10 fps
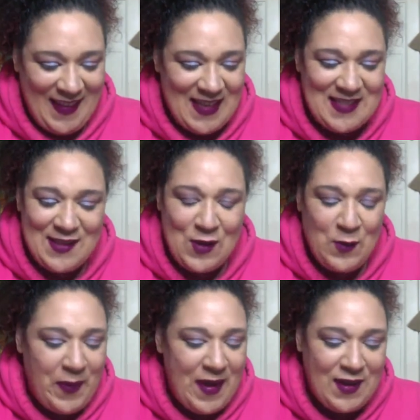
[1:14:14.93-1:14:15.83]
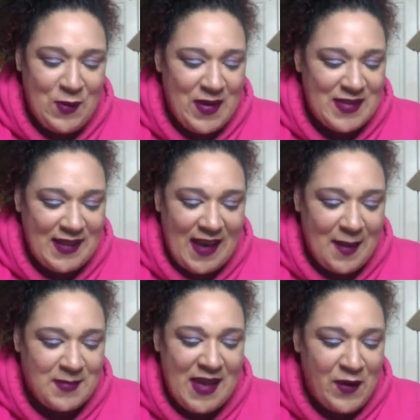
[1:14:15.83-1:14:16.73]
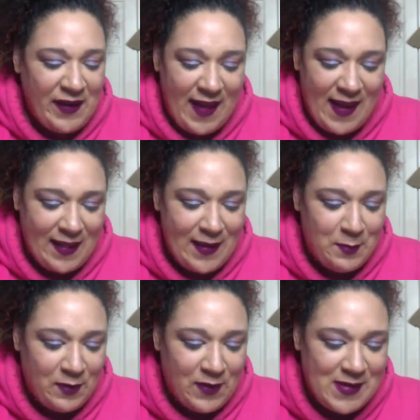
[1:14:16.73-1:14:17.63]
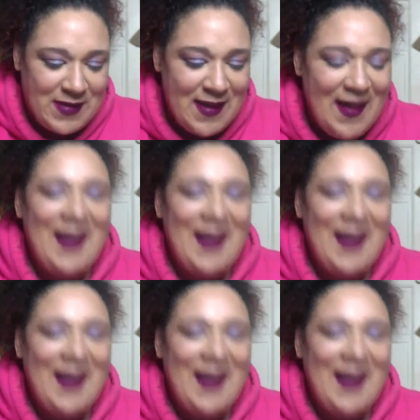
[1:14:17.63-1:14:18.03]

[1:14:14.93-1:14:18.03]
They said don't pick U.S. games. They only like liberals.